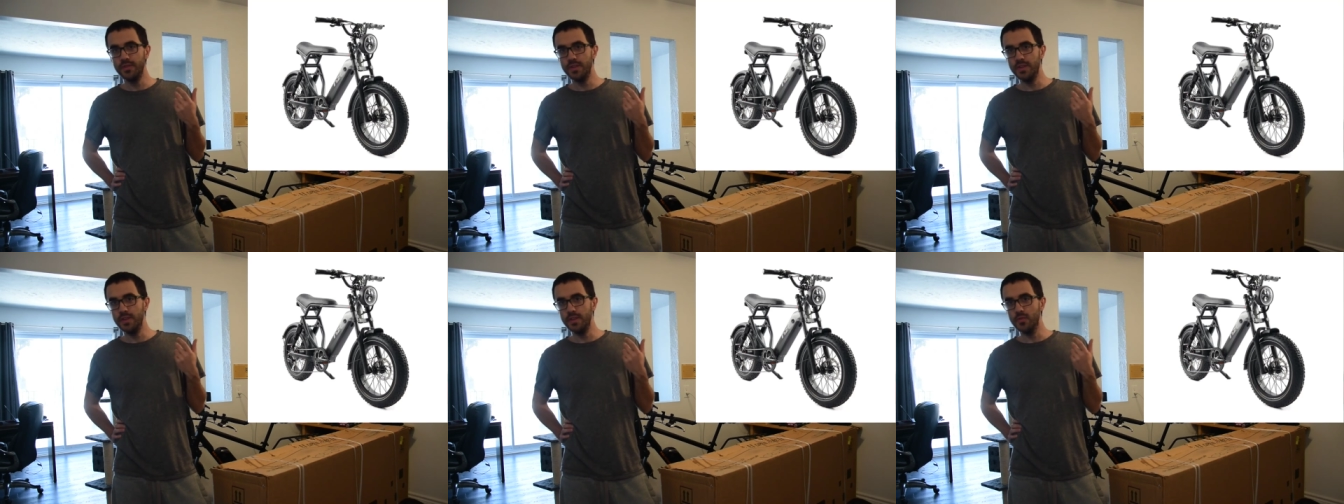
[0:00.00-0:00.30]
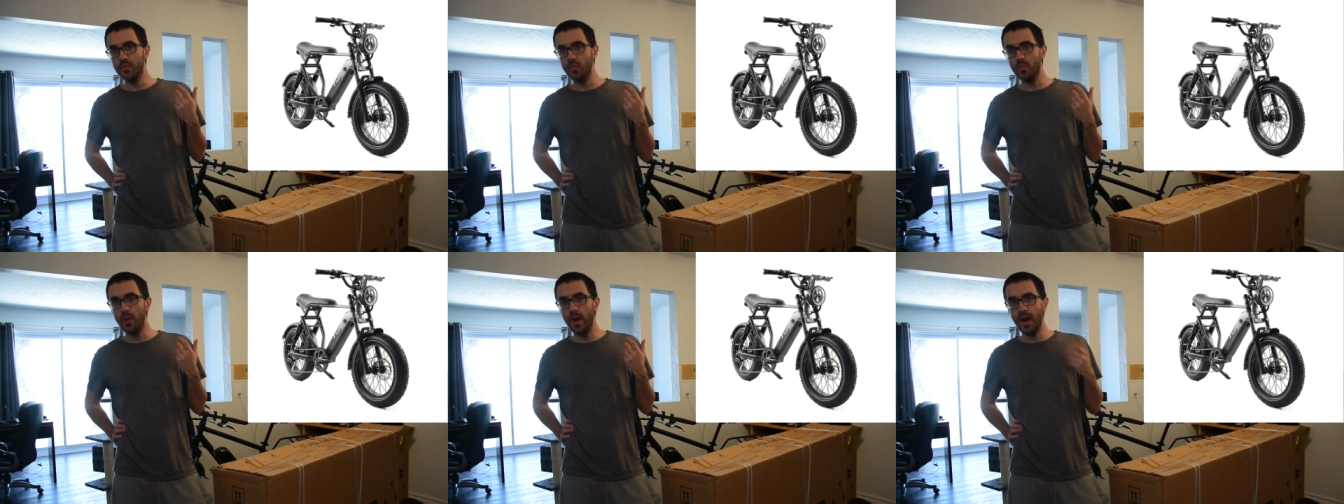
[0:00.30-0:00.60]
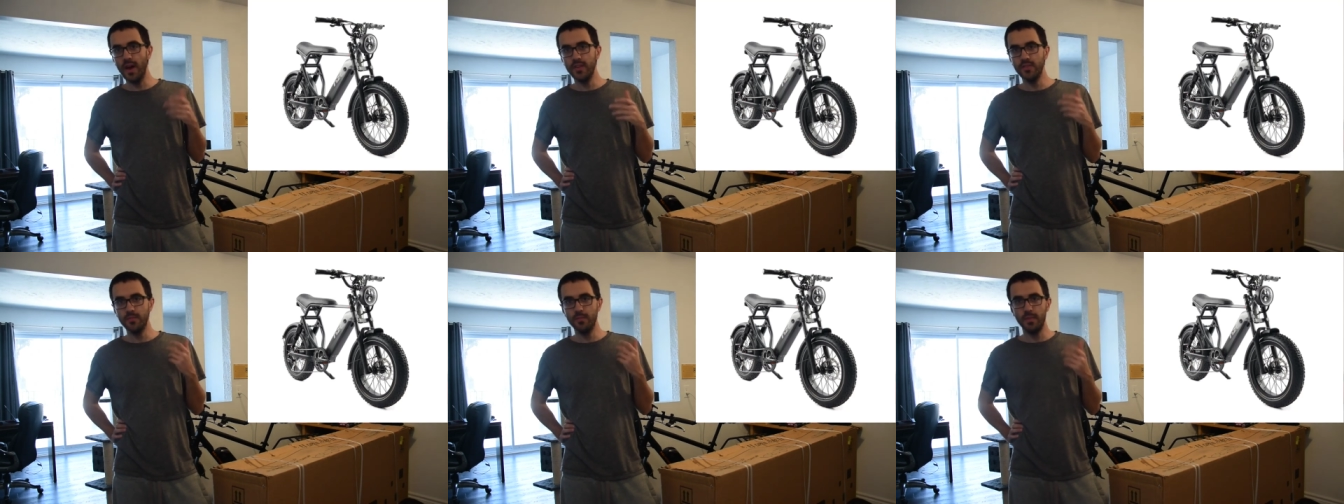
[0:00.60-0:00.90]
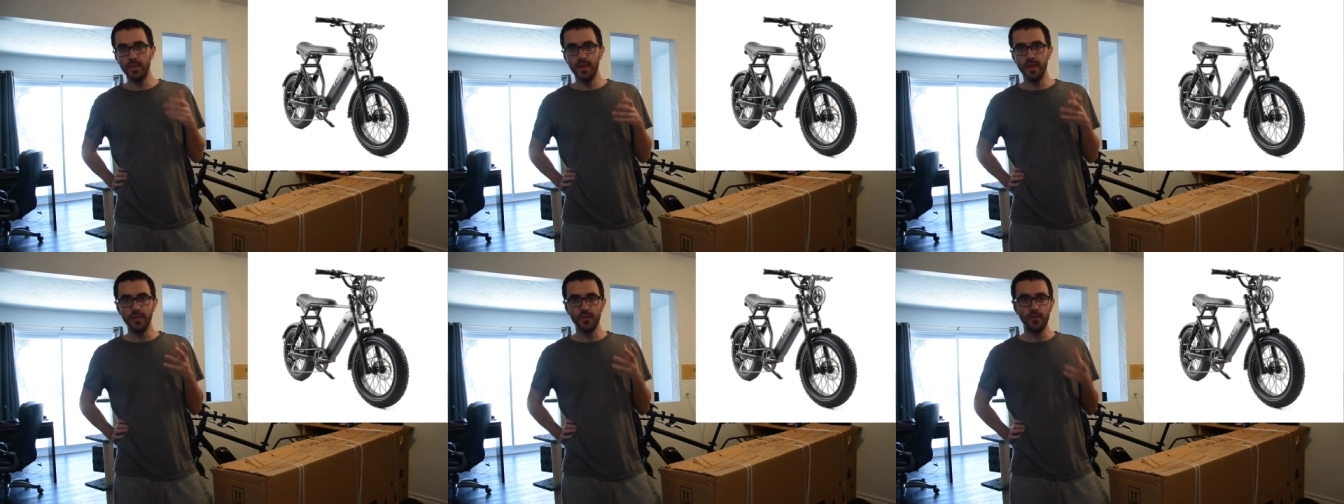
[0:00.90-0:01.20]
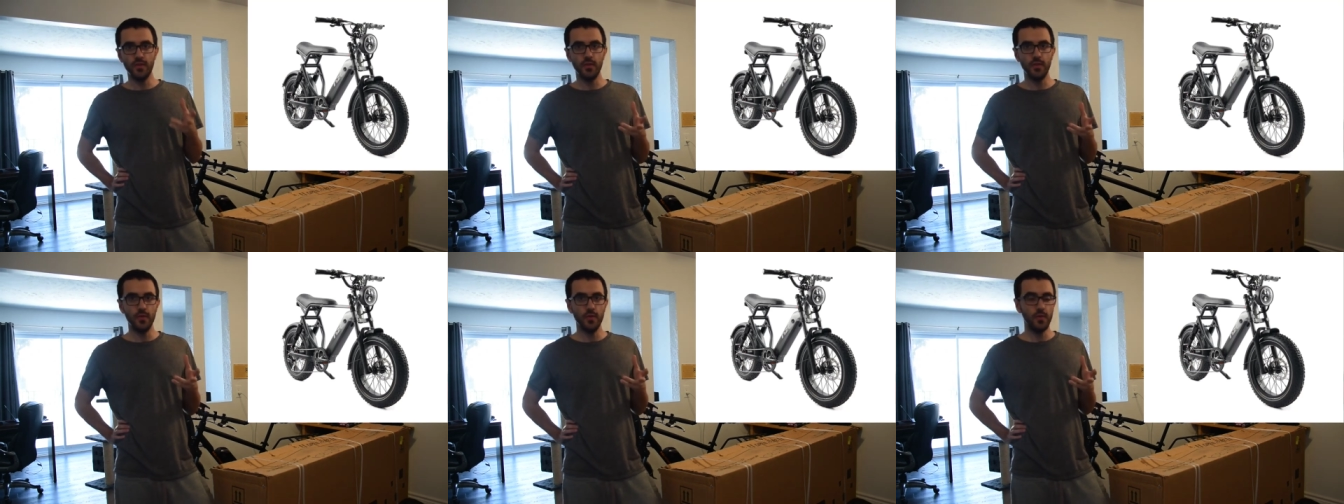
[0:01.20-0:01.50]
the Rize Blade
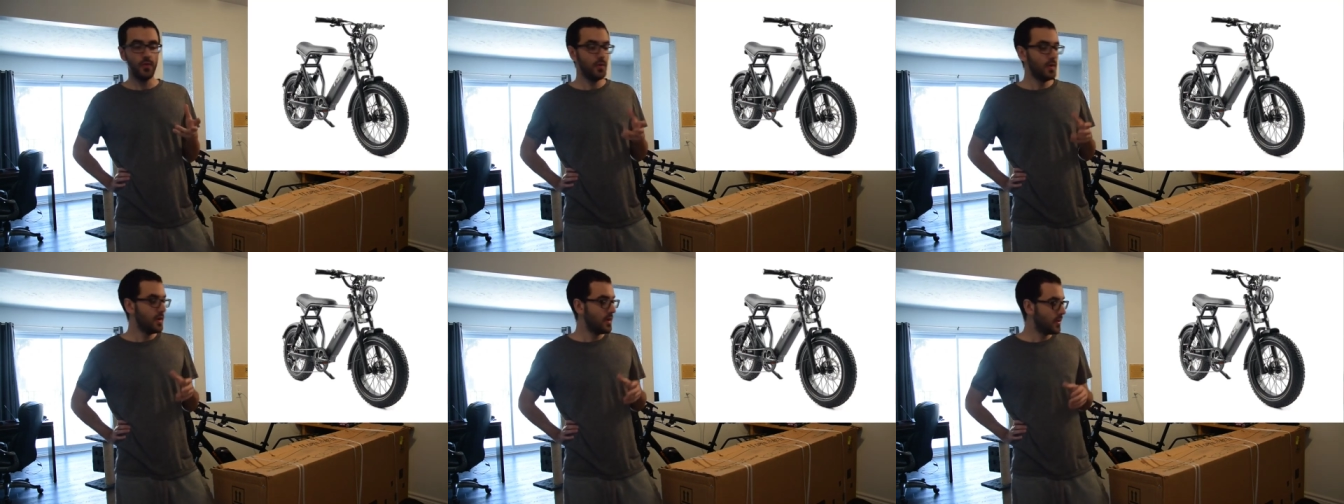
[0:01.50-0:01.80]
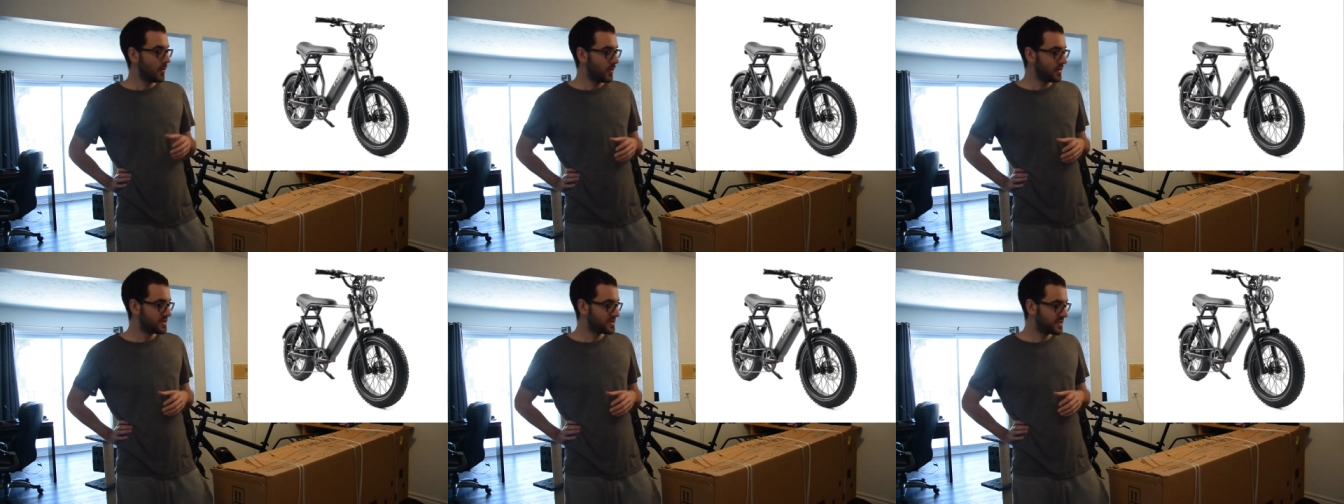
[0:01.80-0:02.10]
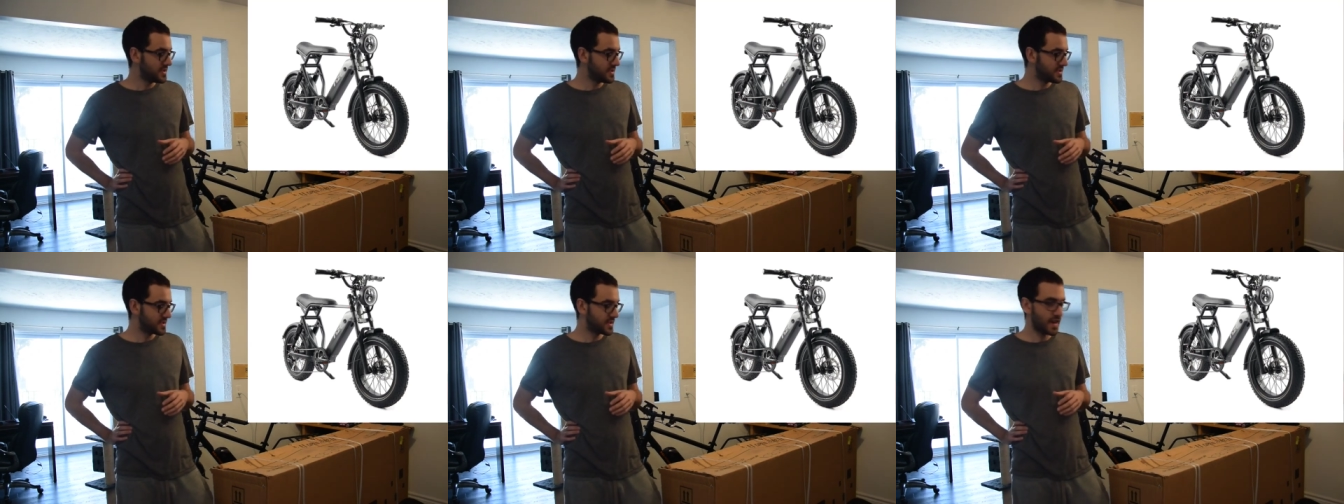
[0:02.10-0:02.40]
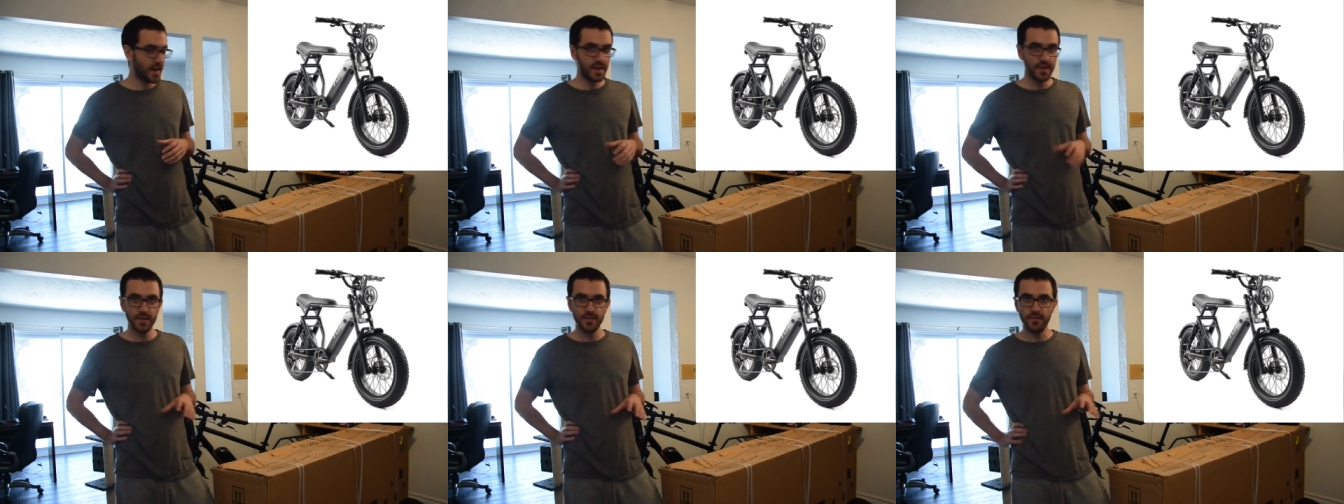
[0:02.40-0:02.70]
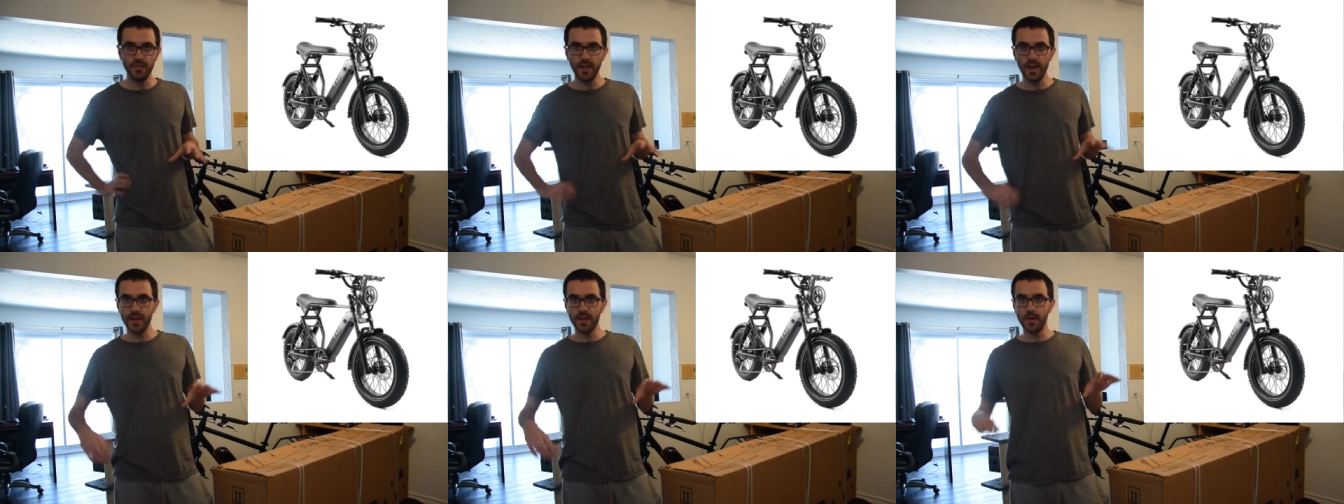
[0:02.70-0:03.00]
2 which is kind
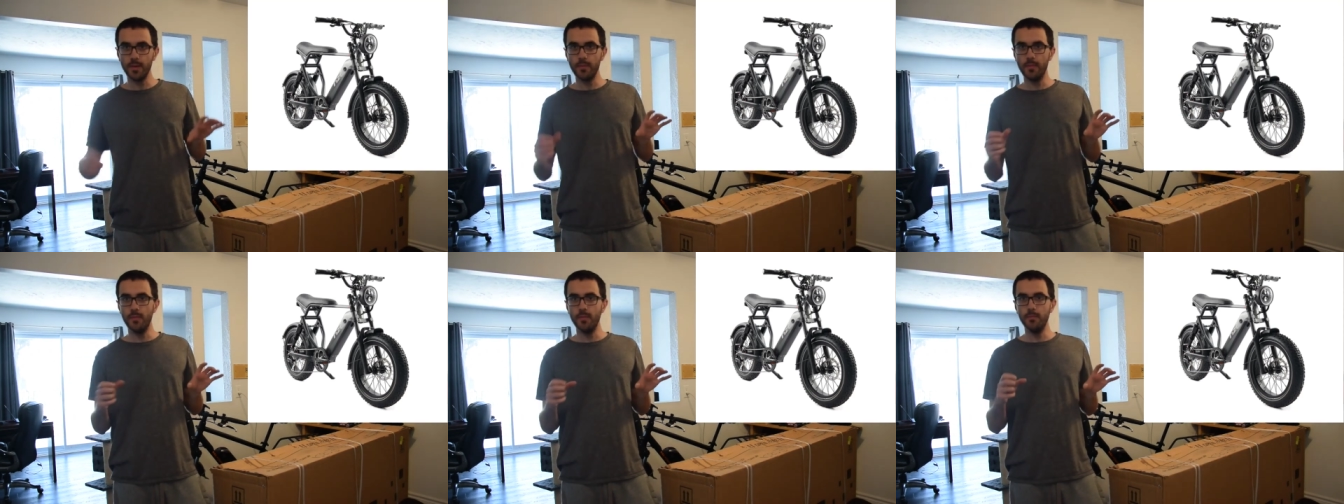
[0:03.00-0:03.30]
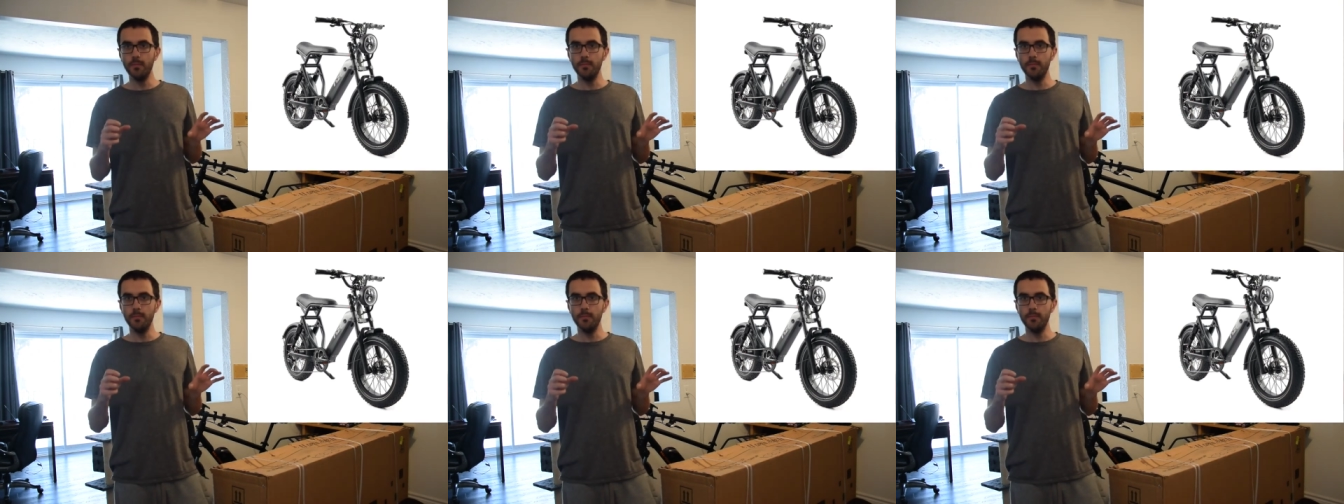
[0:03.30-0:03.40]
of like a